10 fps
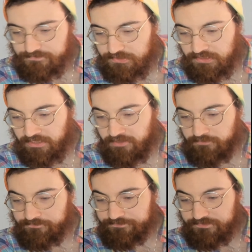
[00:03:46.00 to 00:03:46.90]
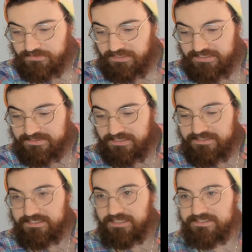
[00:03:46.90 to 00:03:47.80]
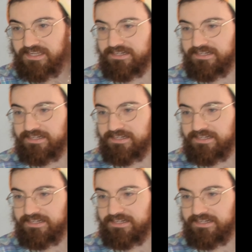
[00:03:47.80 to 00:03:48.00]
you know? Like, it, it's, it's not an